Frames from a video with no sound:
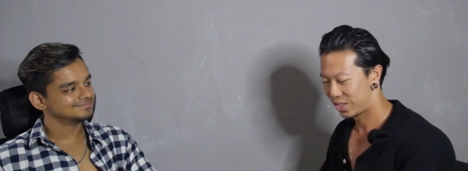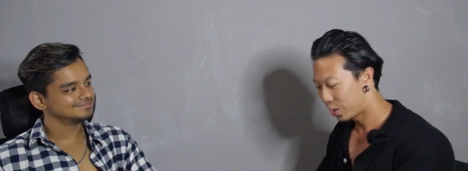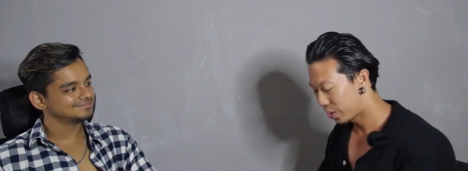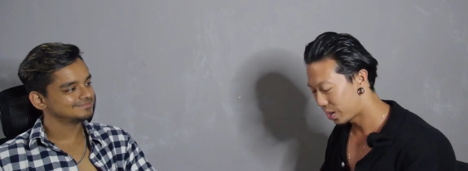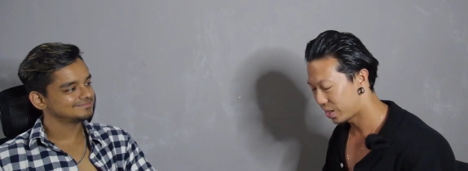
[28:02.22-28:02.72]

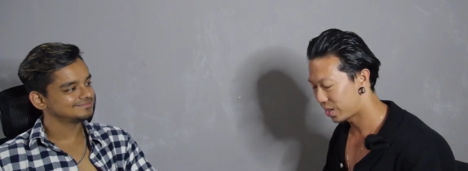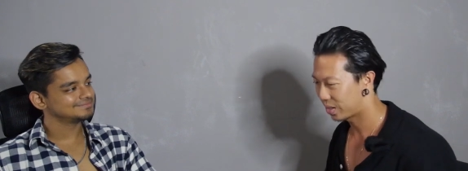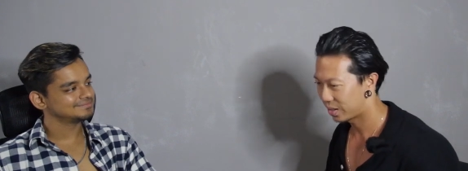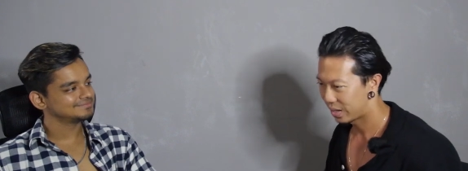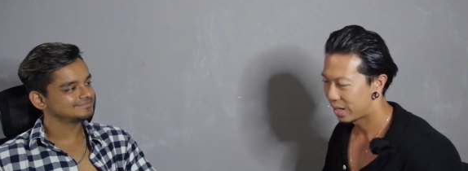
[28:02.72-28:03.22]

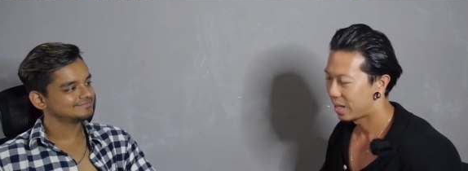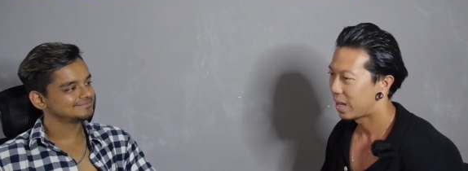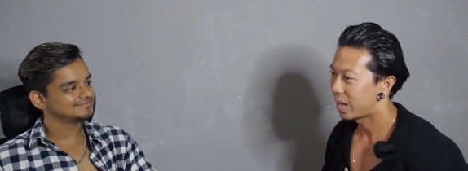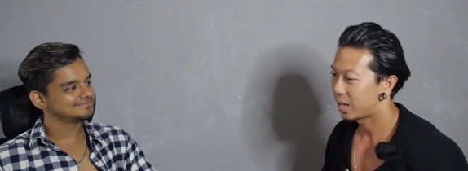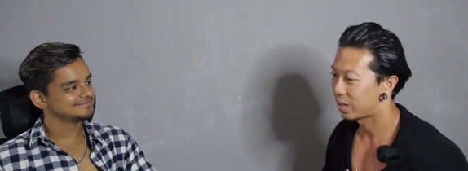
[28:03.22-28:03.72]
Speaker 1: shoulders.
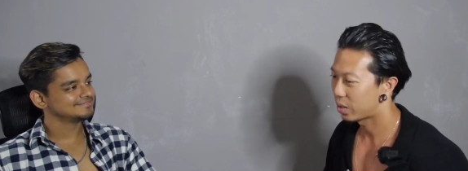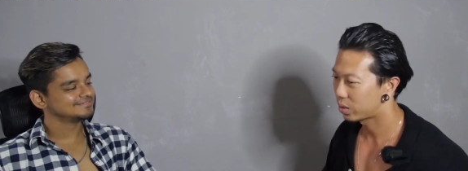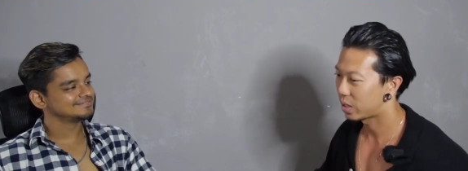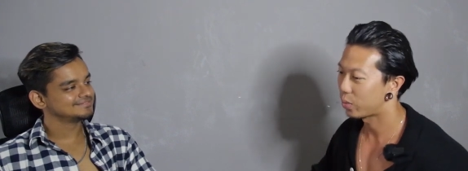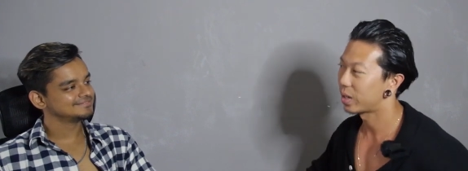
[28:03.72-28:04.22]
And
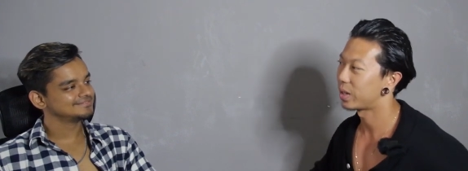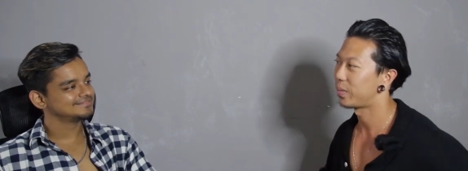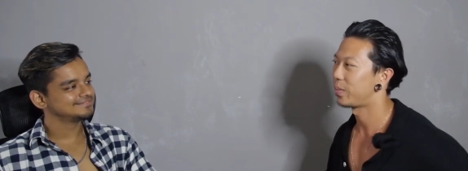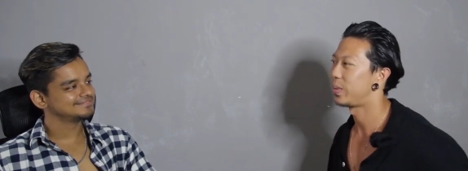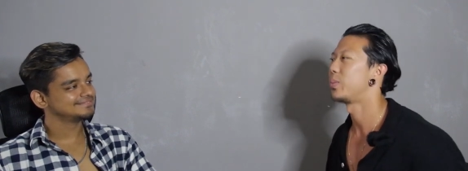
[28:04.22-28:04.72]
girls, they want
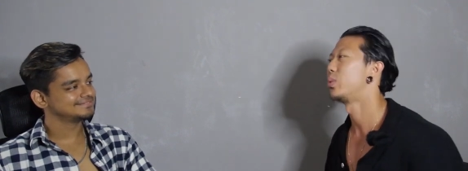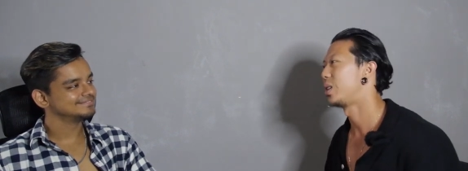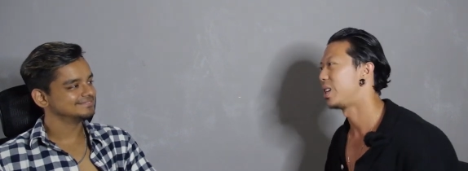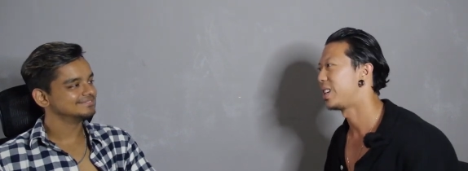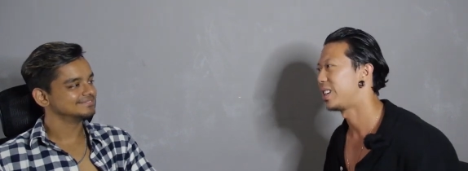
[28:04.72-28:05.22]
a big
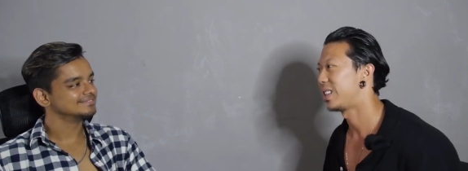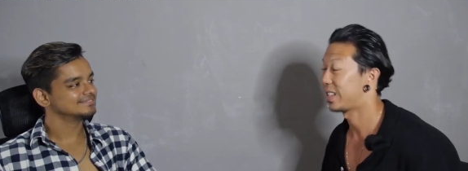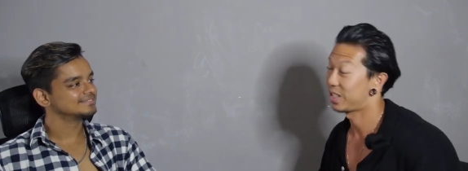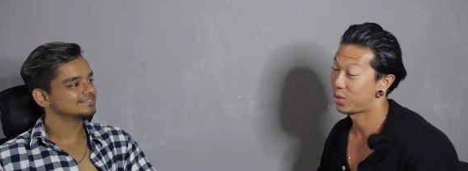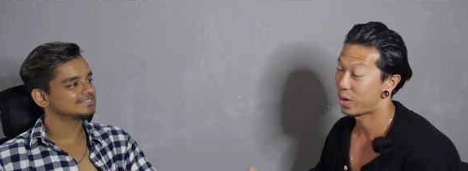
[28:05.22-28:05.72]
booty.
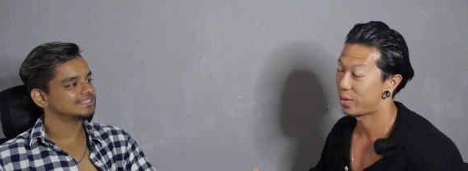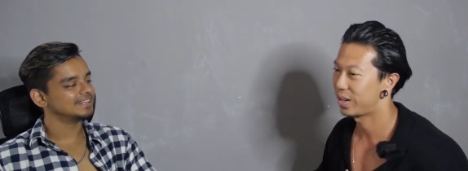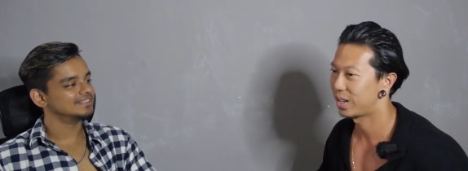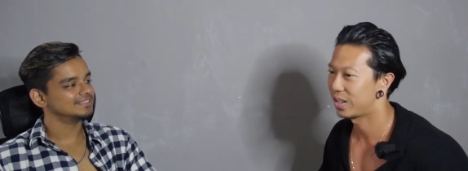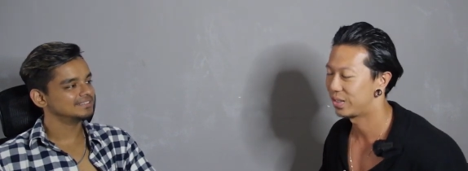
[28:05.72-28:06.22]
That's the trend
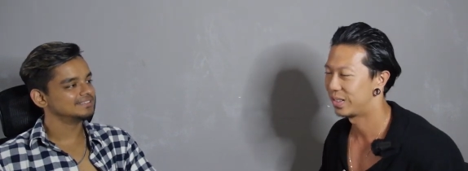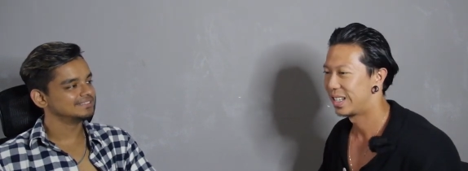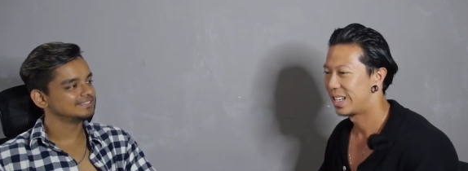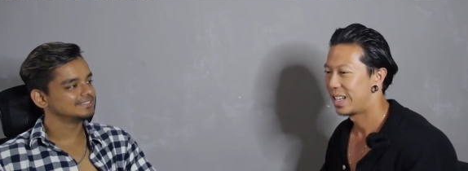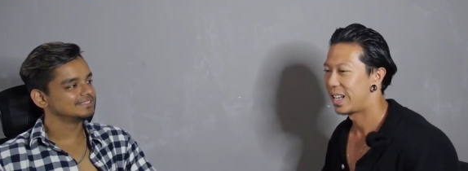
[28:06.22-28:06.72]
right now.
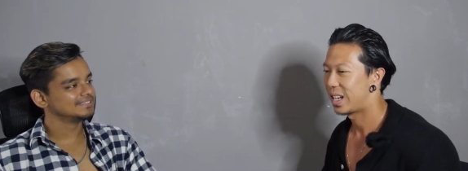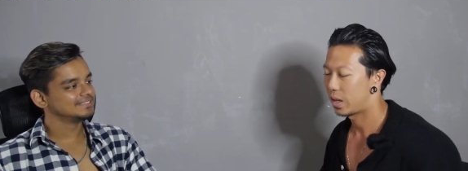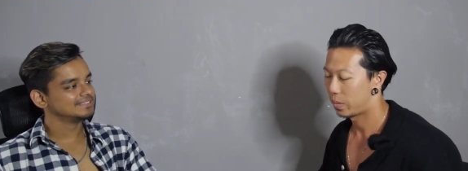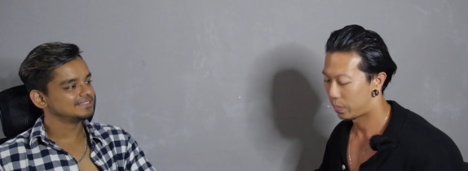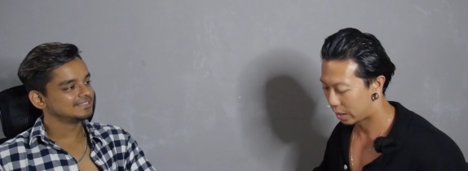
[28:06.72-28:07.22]

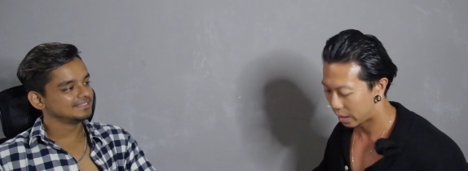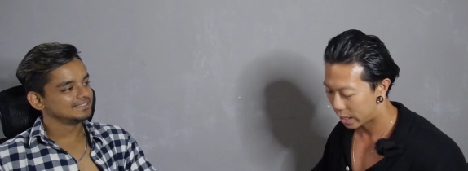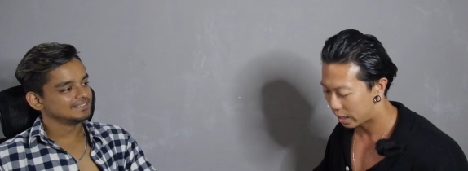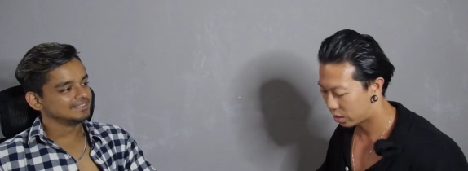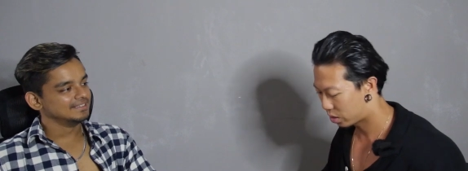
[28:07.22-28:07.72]
Big
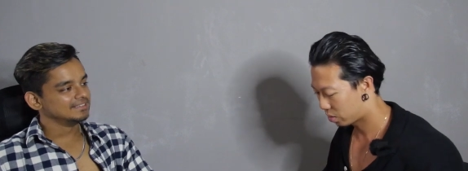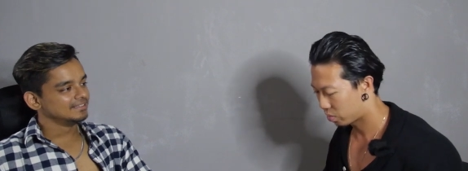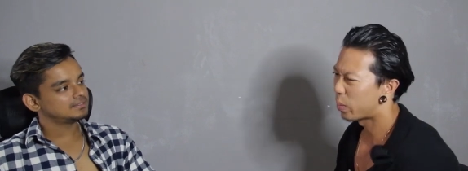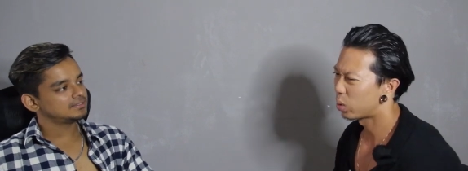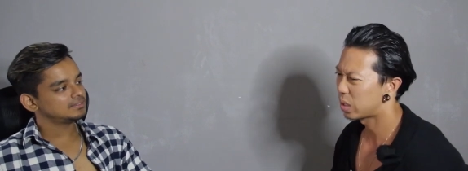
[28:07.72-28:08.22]

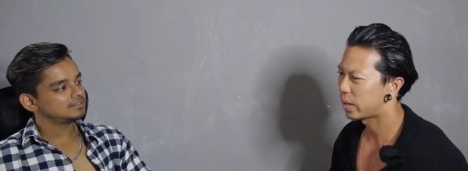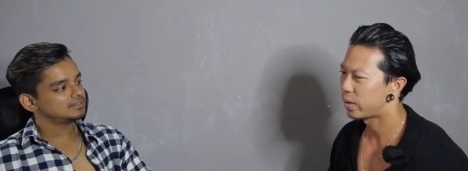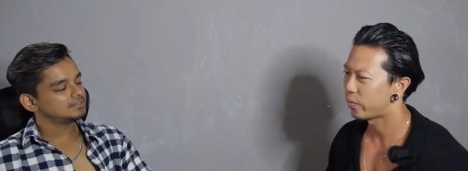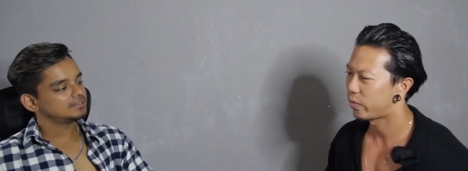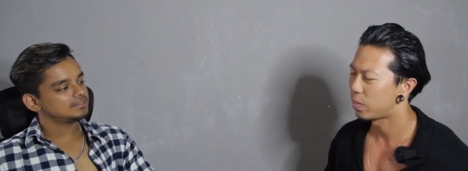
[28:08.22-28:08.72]
legs. Mostly
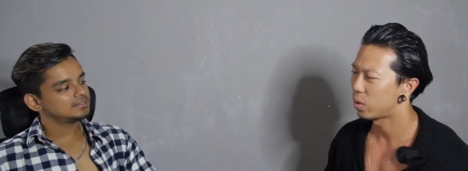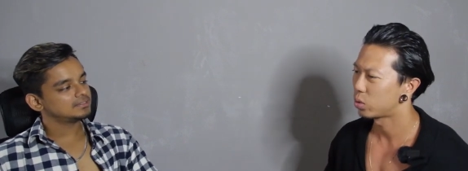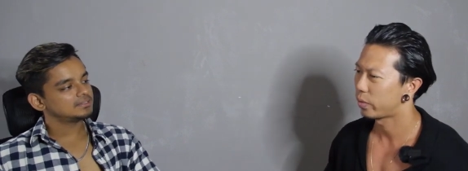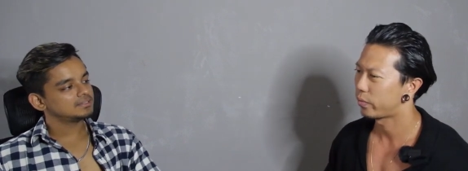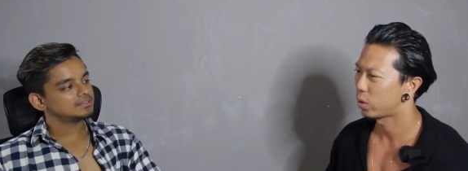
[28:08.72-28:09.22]
the
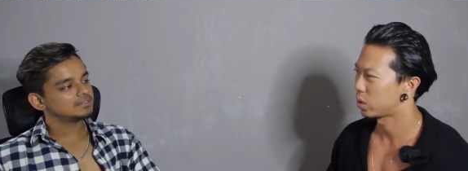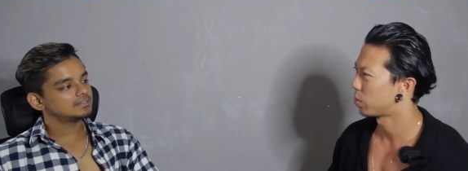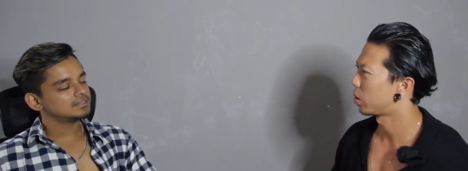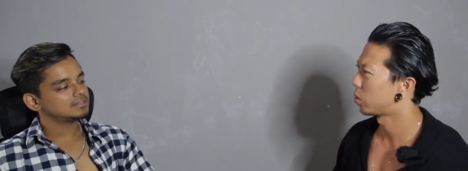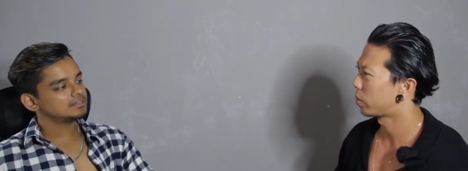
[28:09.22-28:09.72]
females will
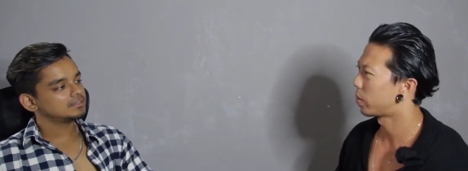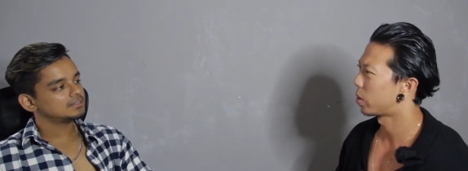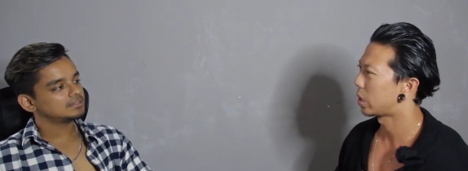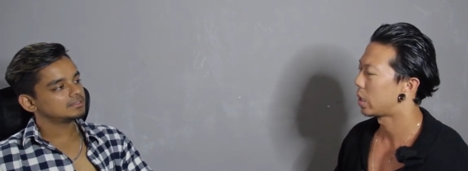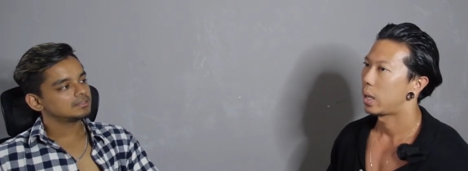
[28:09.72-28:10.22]
focus more on lower
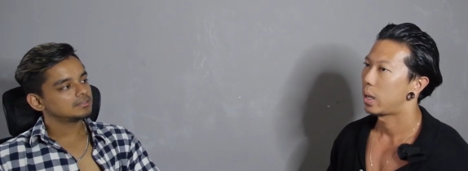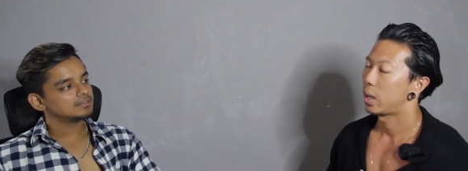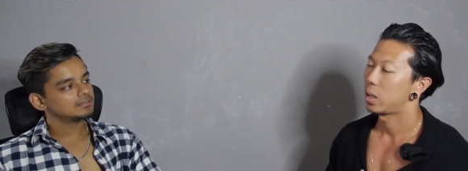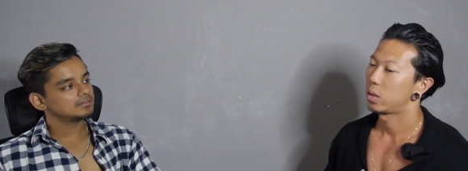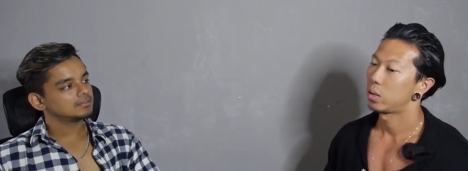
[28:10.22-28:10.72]
body.
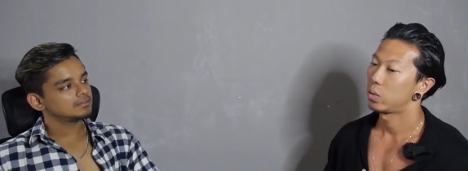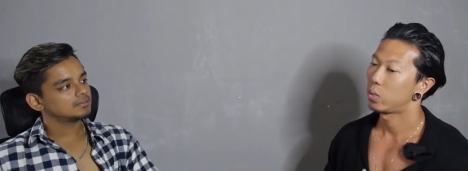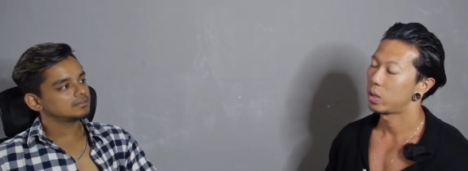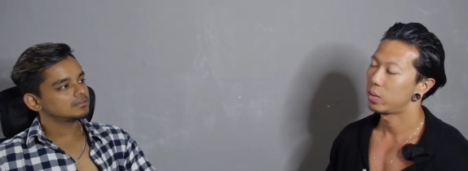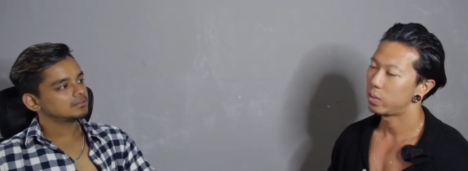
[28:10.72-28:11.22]
And
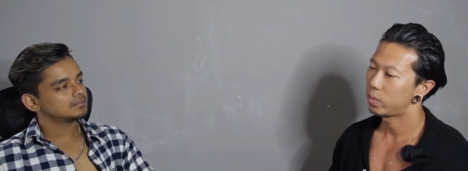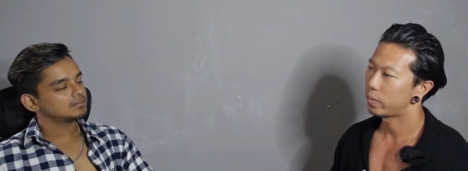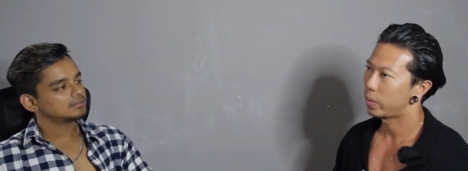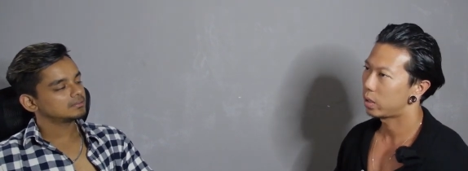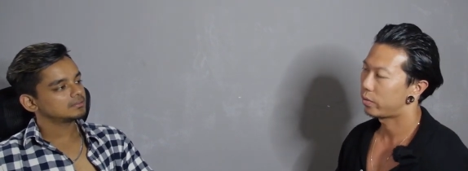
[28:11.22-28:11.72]

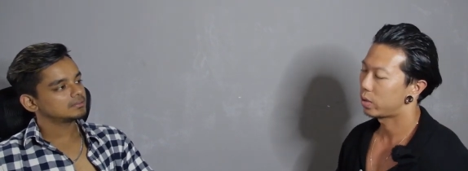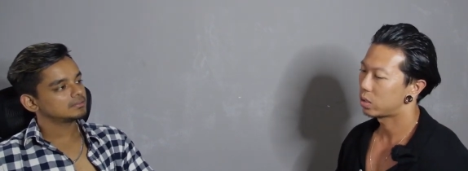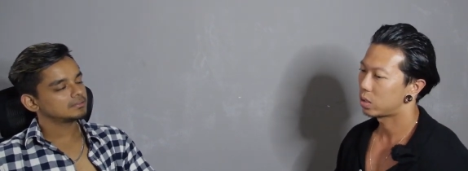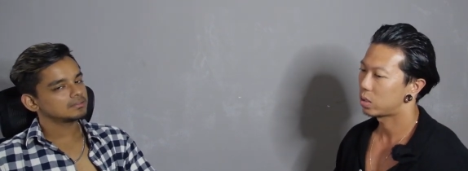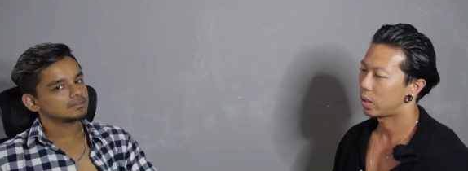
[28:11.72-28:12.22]
one big
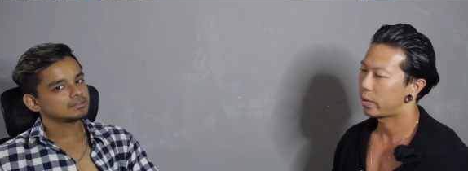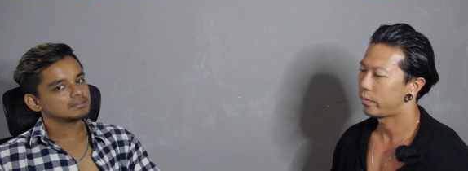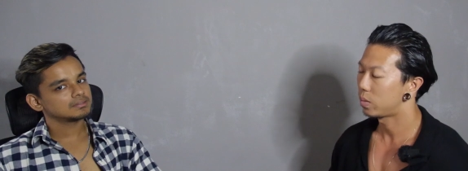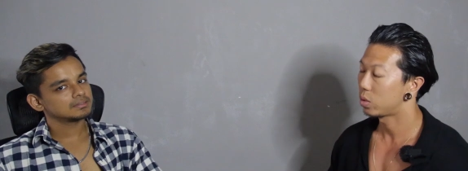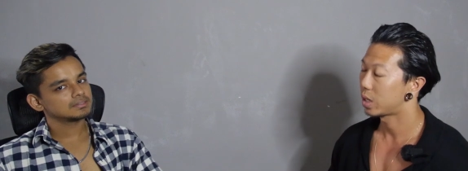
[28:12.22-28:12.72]
difference is female